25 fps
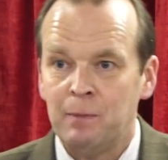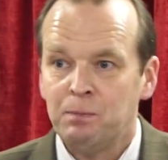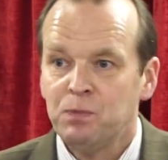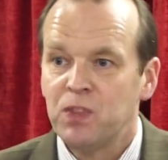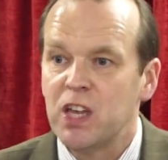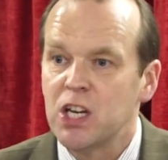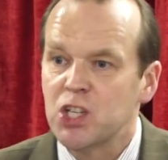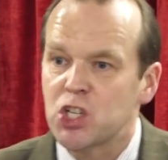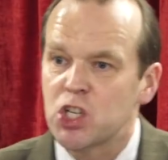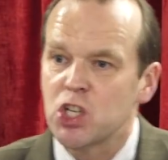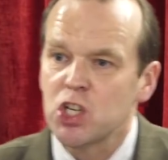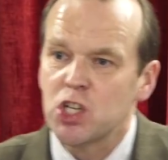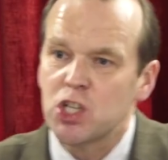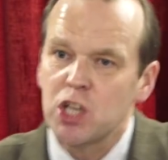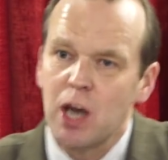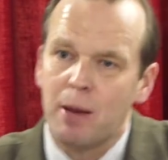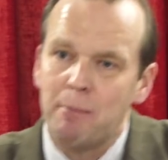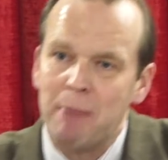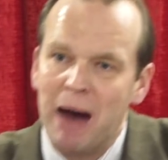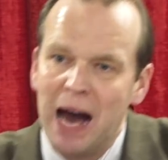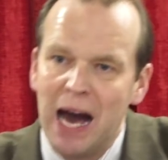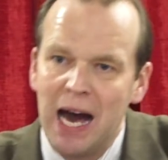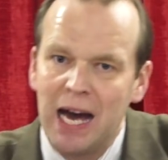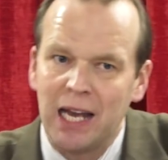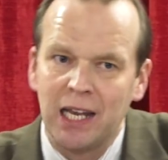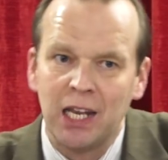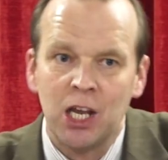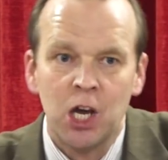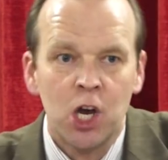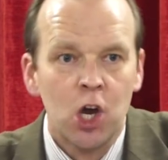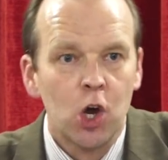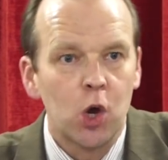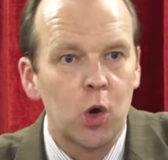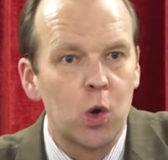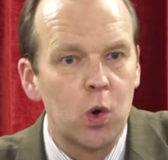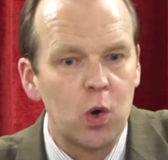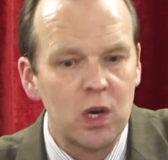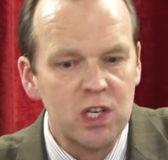This is a man
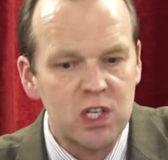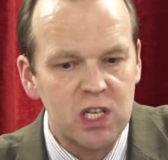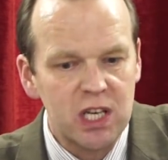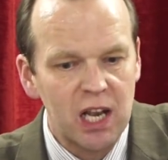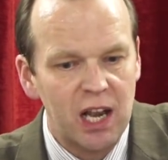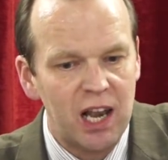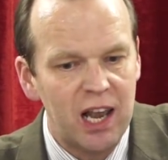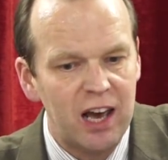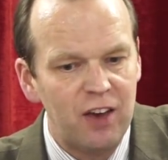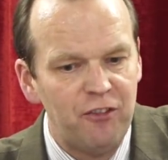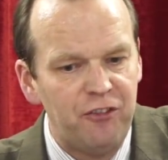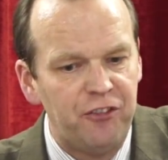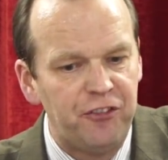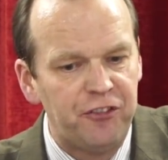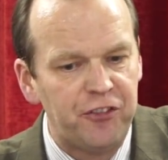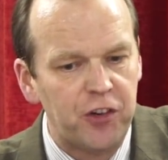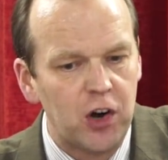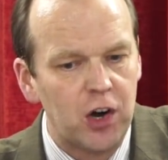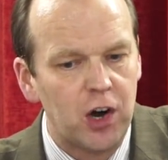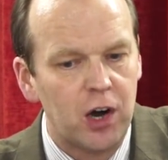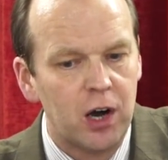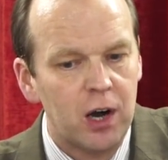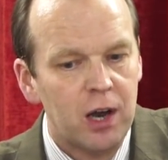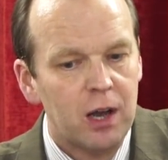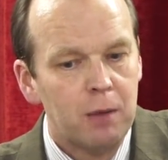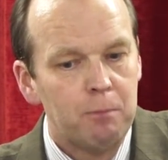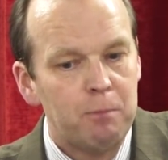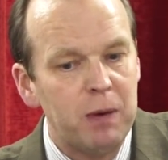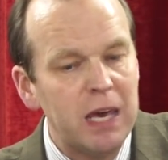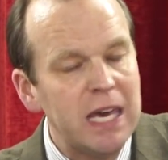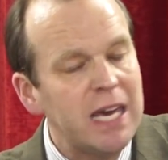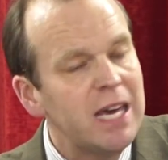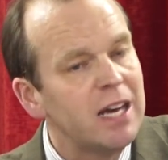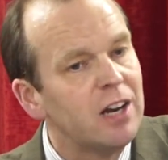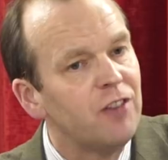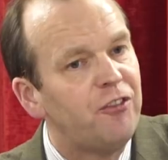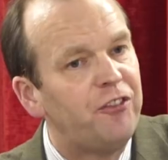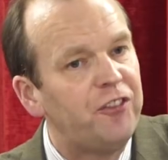who has lived for
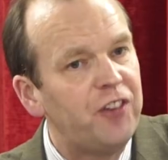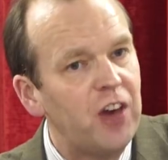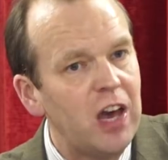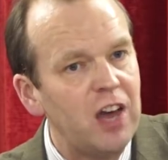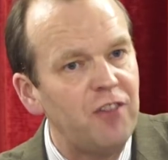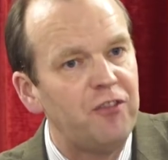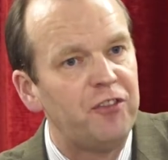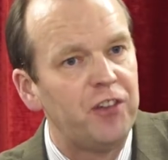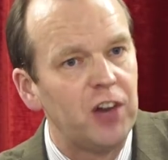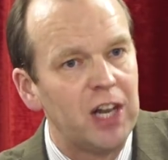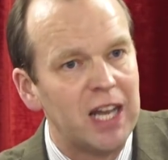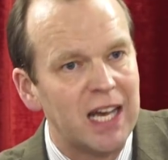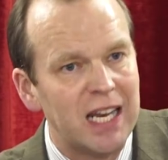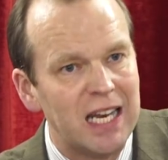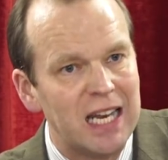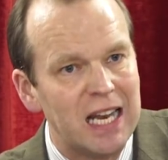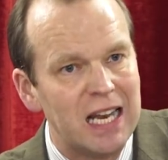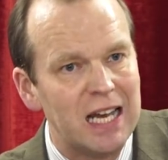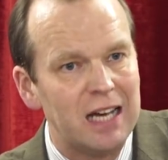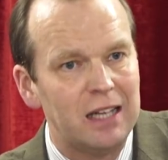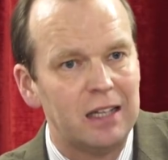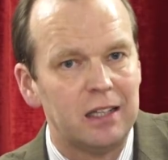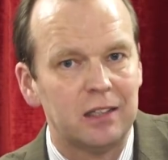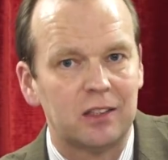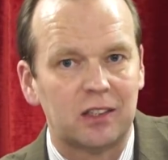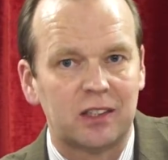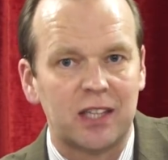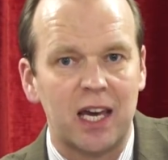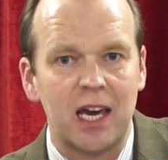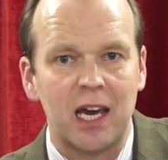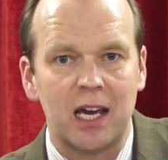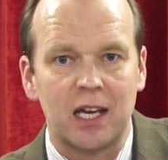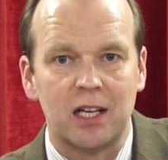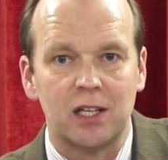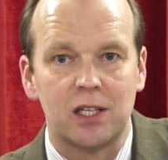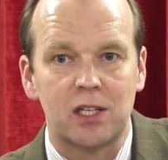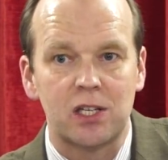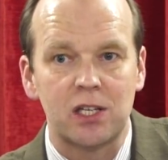being faithful in little
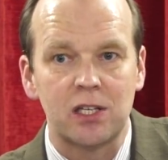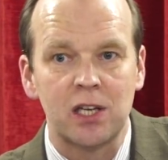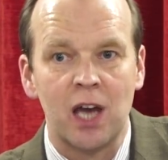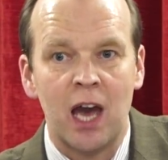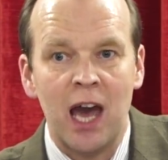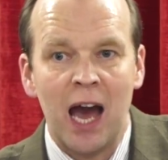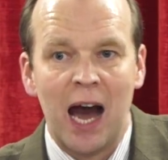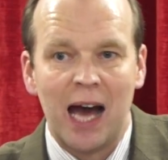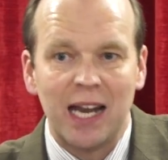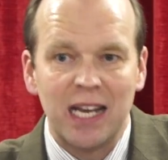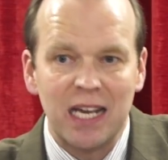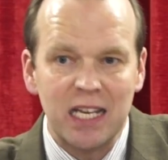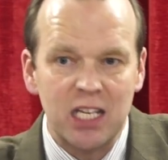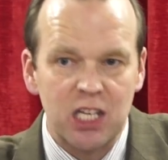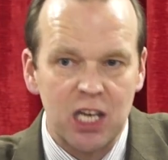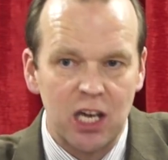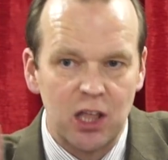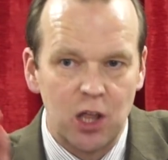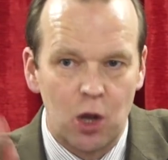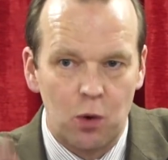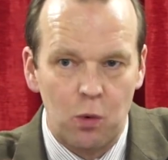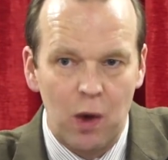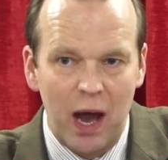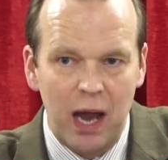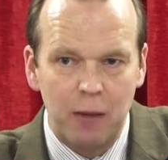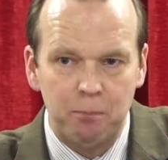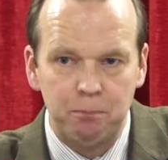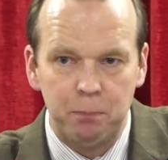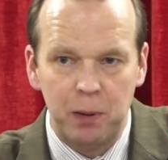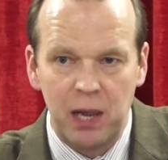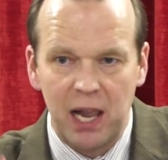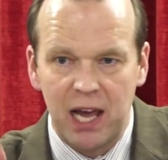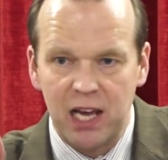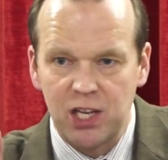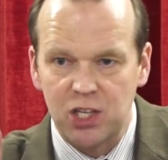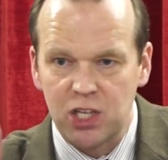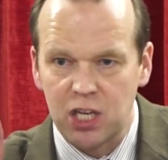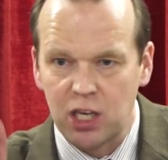things, and he's in the right
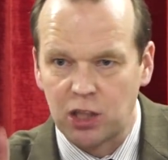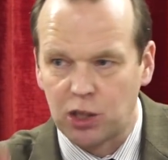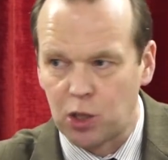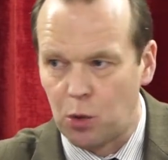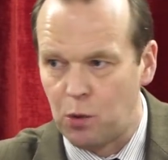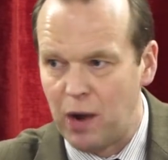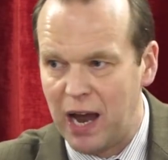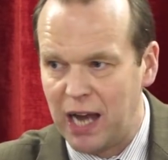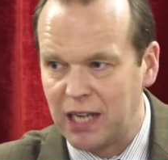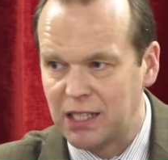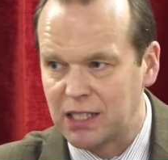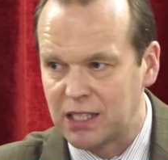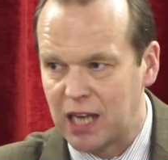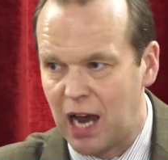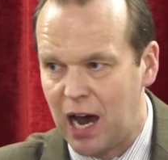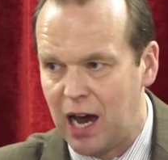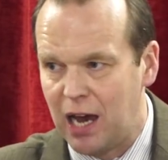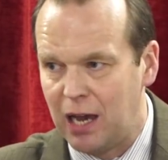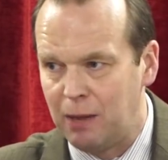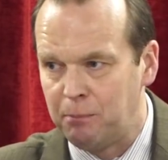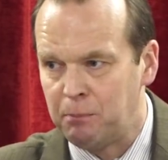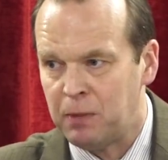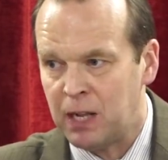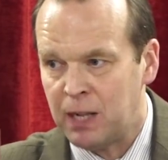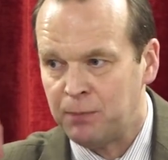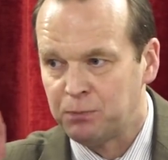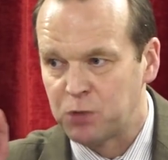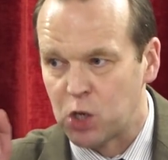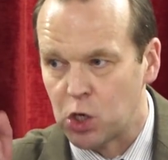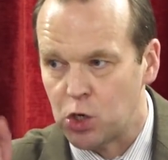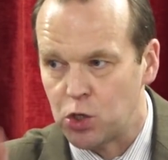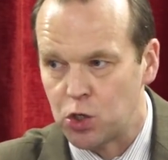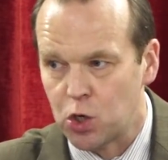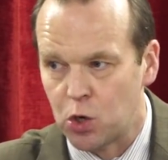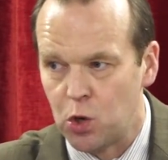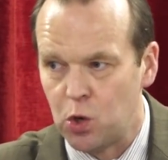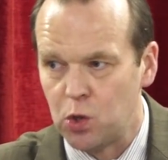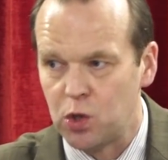place at the right time to
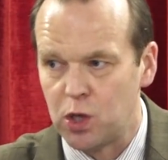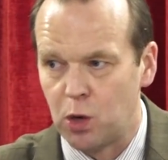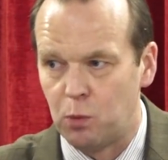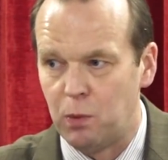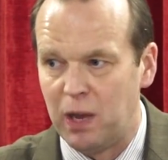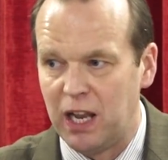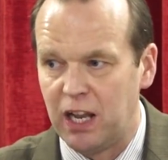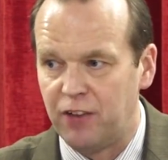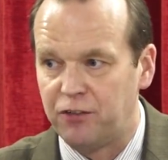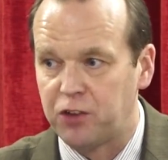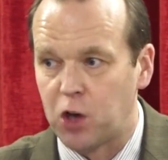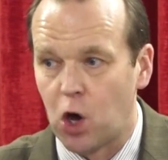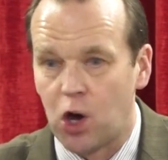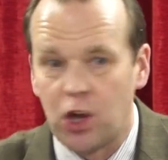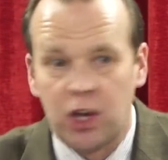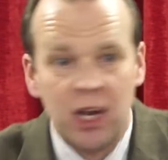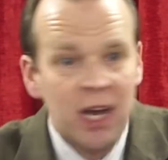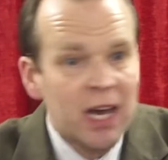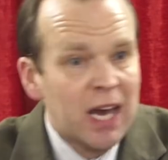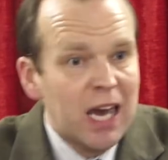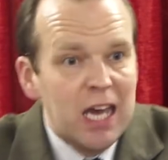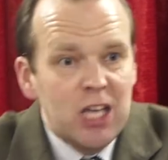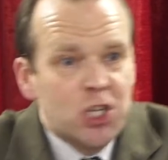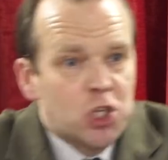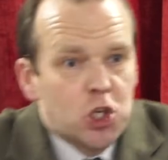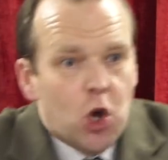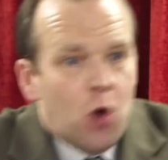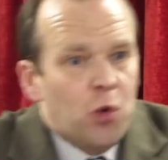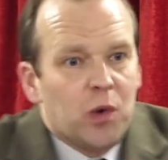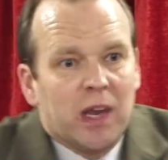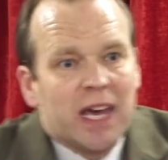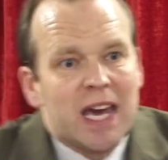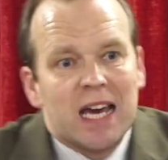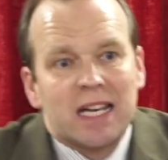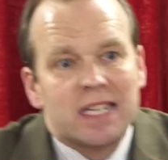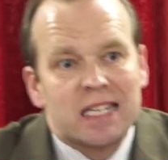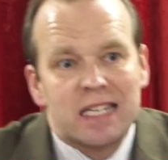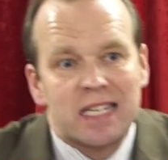do the will of God. He's
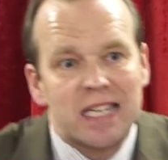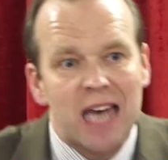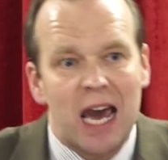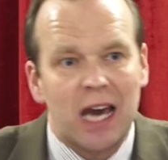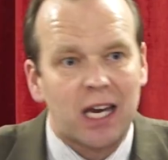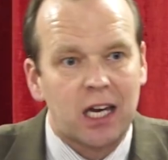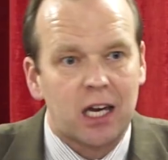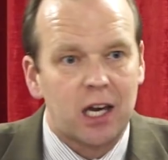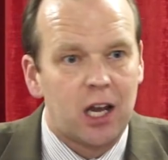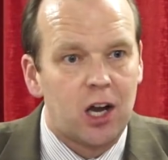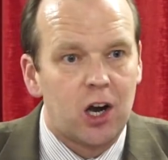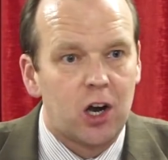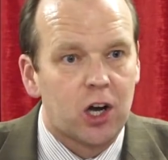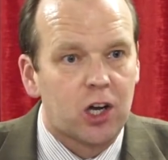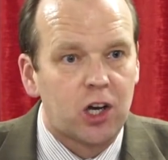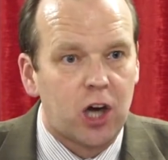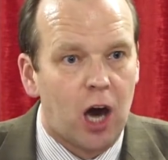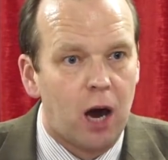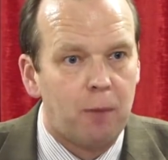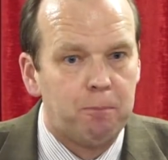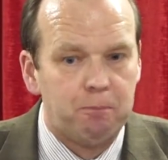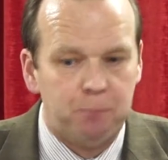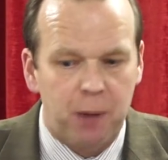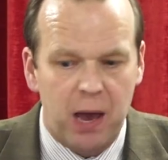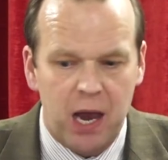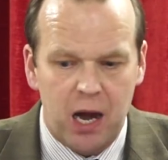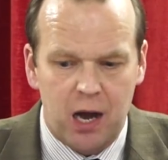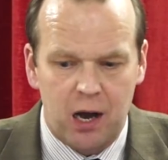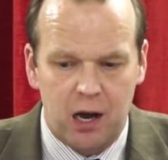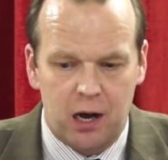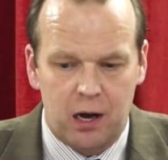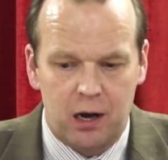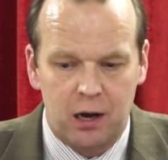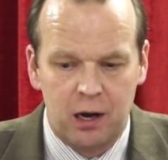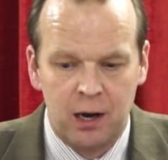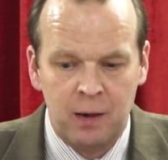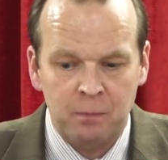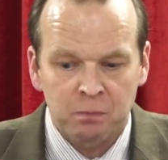only a secular
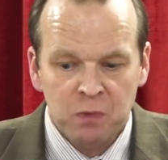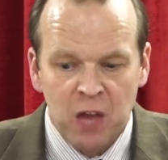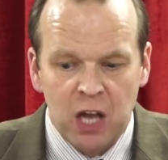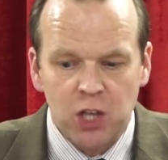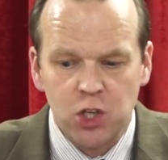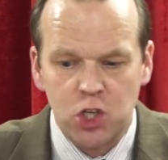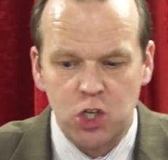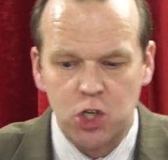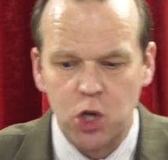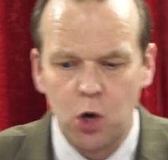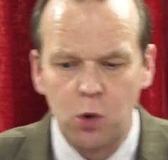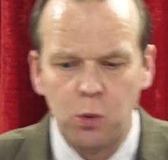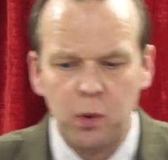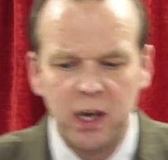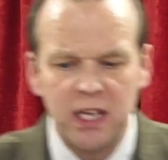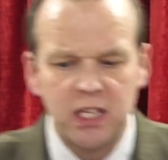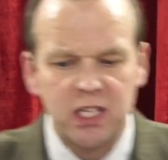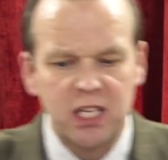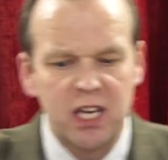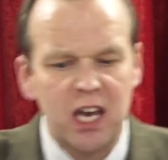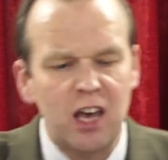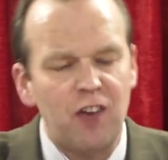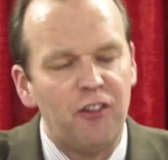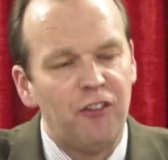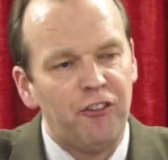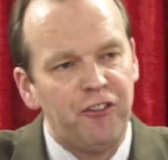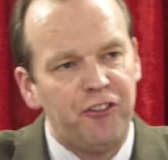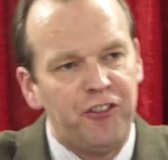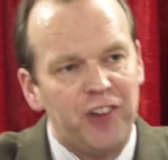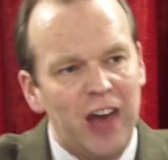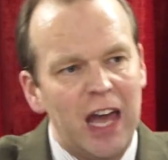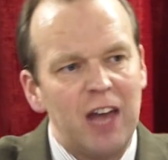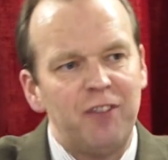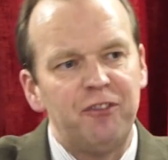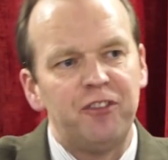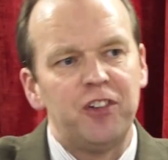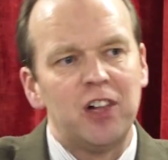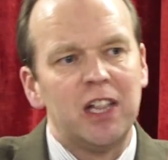cupbearer. And so we see
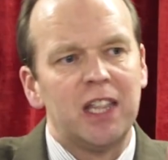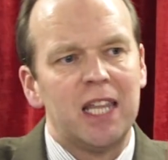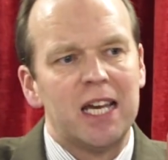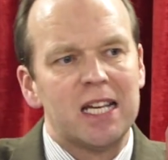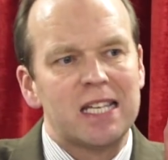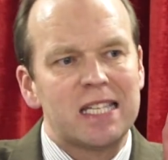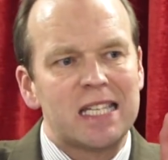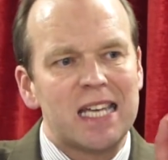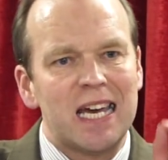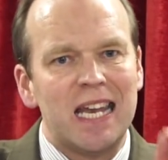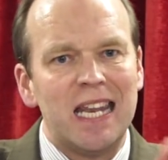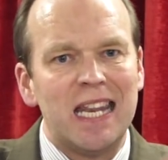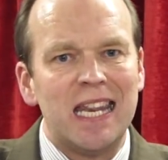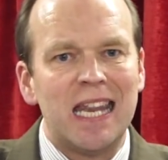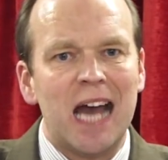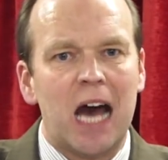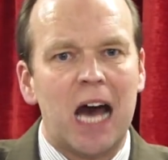faithfulness in